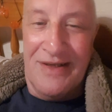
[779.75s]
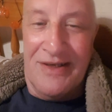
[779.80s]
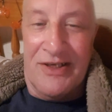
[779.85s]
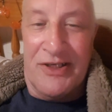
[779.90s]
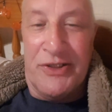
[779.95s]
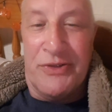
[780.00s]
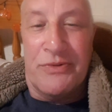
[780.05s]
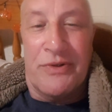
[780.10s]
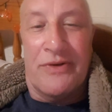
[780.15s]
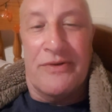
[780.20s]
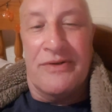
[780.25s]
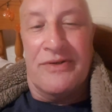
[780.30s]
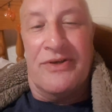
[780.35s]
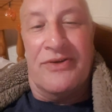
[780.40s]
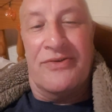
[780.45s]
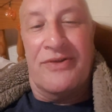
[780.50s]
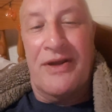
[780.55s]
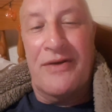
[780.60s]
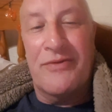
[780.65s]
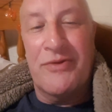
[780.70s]
and you won't
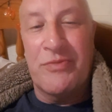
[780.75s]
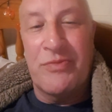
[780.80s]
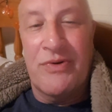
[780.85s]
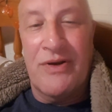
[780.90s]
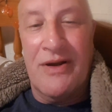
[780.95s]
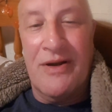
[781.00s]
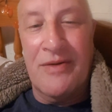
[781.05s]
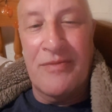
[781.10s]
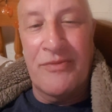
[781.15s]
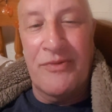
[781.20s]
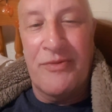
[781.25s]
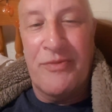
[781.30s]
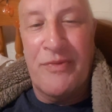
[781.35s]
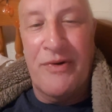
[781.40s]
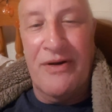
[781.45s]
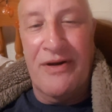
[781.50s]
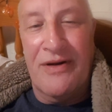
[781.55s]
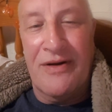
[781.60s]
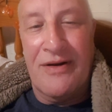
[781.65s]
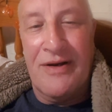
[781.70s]
just have to put up with
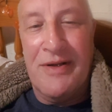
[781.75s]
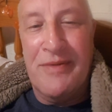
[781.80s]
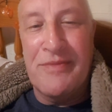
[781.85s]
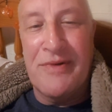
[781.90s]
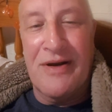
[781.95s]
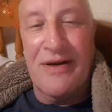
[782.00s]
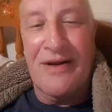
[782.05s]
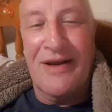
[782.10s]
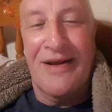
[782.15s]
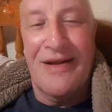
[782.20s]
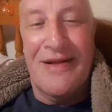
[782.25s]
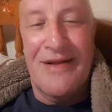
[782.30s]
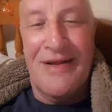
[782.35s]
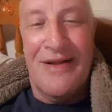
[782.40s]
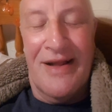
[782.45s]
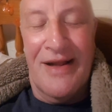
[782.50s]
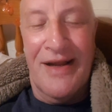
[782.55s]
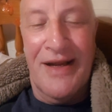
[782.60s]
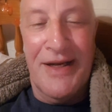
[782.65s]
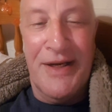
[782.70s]
my ugly mug.
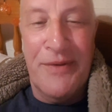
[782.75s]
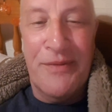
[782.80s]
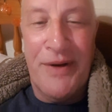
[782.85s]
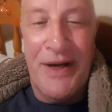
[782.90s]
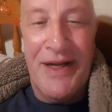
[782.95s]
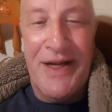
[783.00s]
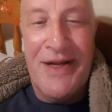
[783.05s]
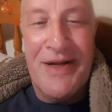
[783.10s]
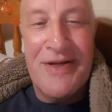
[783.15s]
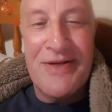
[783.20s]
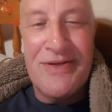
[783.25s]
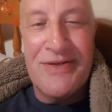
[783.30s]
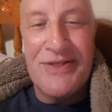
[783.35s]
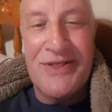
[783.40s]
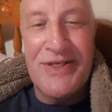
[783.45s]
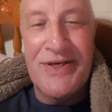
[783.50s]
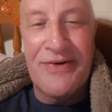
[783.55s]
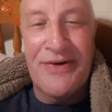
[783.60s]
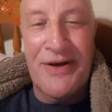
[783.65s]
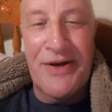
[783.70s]
Anyway,
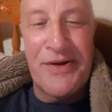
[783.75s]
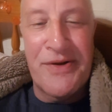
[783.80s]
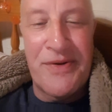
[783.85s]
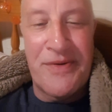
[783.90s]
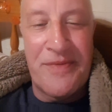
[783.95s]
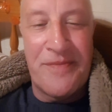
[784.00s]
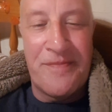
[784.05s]
cheerio.